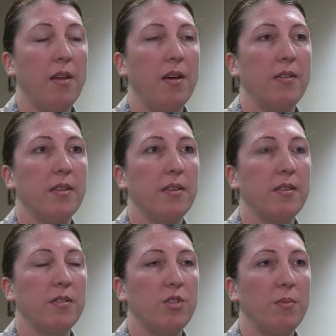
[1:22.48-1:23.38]
on
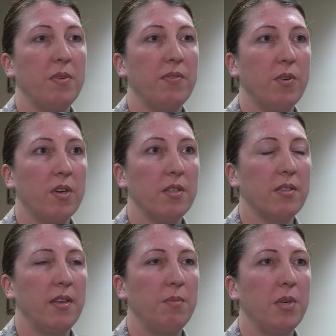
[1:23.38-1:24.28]
the trip before
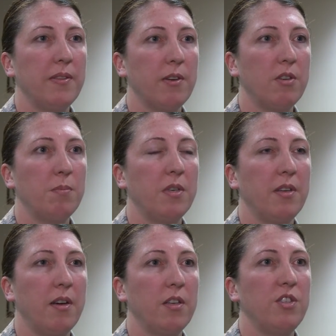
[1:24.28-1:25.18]
and bring that
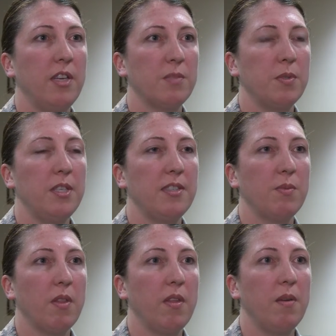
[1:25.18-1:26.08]
corporate knowledge and
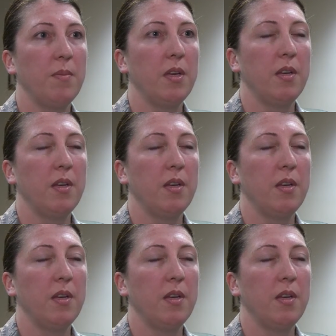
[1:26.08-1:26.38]
expertise with them,